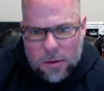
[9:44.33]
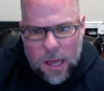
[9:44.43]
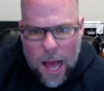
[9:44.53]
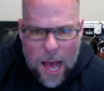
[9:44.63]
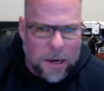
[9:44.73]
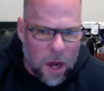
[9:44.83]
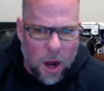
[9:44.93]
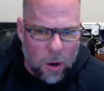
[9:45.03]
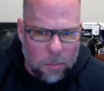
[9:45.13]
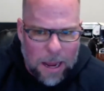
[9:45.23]
high
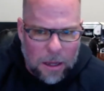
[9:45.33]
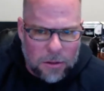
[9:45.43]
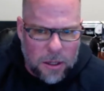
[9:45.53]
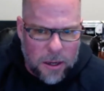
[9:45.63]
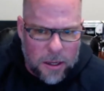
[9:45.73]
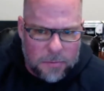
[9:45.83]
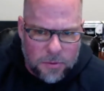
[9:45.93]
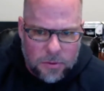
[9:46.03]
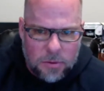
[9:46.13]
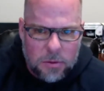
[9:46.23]
dollar amounts and
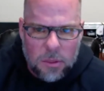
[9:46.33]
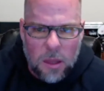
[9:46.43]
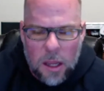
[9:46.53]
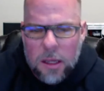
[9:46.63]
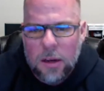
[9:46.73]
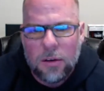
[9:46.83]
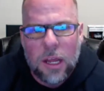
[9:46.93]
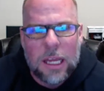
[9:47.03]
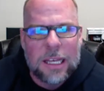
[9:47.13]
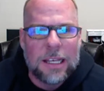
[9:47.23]
in
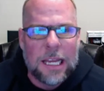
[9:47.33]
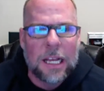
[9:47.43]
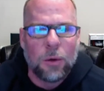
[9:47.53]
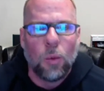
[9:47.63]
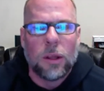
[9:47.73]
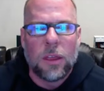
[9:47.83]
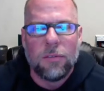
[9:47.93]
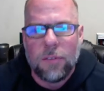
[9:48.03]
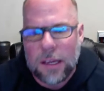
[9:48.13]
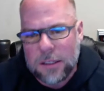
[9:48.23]
dealing with
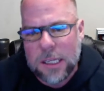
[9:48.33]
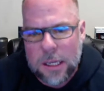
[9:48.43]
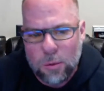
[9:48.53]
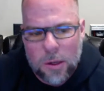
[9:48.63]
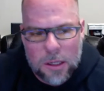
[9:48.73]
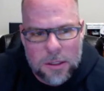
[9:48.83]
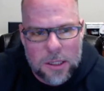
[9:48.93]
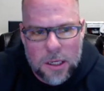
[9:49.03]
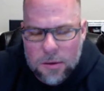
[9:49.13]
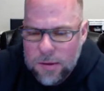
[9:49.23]
investing in real
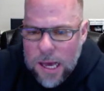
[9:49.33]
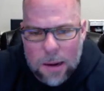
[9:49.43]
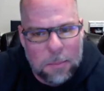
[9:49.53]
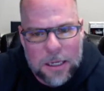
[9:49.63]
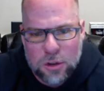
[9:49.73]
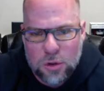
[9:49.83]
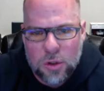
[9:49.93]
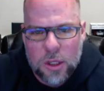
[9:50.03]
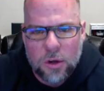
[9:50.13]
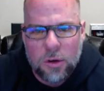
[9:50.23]
estate. You've got to make
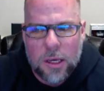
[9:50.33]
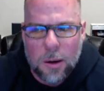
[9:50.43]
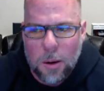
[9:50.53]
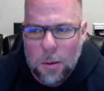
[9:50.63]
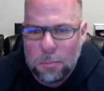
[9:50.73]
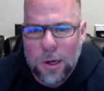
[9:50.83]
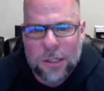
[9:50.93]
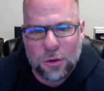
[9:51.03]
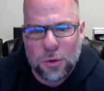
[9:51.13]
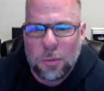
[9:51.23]
sure that you get an
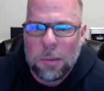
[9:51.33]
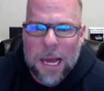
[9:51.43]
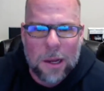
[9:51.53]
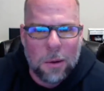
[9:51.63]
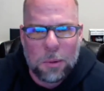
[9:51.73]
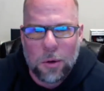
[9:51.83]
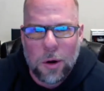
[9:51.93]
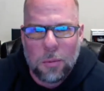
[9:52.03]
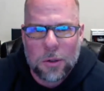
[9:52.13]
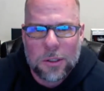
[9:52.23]
appraisal to back up your
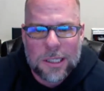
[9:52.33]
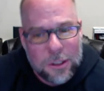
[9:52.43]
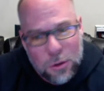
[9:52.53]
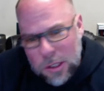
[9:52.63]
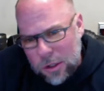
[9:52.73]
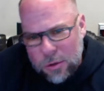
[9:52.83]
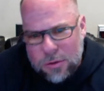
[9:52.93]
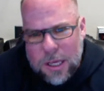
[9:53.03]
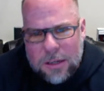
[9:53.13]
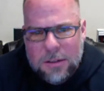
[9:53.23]
numbers, because you can use
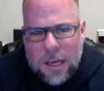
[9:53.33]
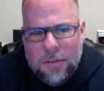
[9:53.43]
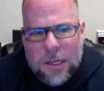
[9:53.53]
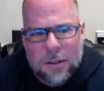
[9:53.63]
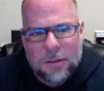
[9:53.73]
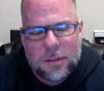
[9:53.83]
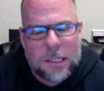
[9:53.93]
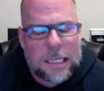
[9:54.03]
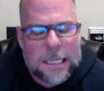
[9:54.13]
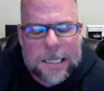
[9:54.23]
that as evidence
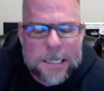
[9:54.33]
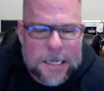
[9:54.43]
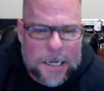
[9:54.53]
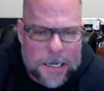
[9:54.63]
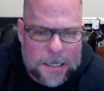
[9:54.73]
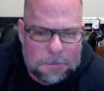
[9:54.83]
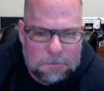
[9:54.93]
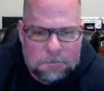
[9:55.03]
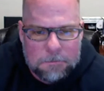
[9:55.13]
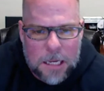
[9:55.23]

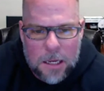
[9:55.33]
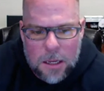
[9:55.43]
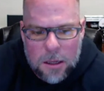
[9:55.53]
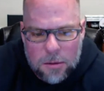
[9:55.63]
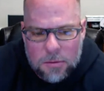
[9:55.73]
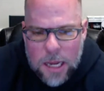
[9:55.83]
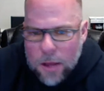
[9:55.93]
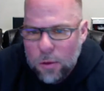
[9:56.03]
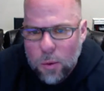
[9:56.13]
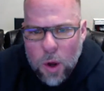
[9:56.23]

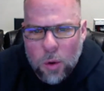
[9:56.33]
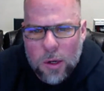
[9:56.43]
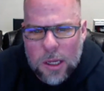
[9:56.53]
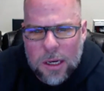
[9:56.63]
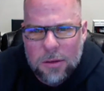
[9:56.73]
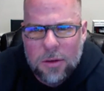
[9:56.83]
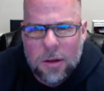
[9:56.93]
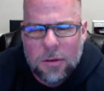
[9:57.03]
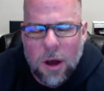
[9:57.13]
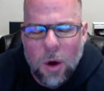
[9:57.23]
down the road, and it's
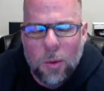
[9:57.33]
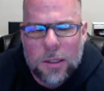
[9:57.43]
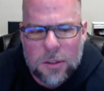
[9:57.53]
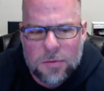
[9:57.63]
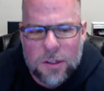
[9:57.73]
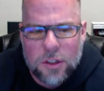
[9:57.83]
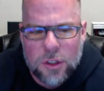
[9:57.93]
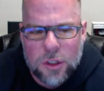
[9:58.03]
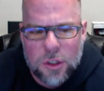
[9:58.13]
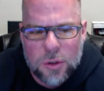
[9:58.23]
always
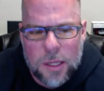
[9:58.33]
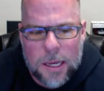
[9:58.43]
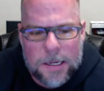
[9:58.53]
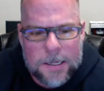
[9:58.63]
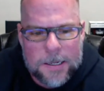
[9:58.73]
sufficient to do that.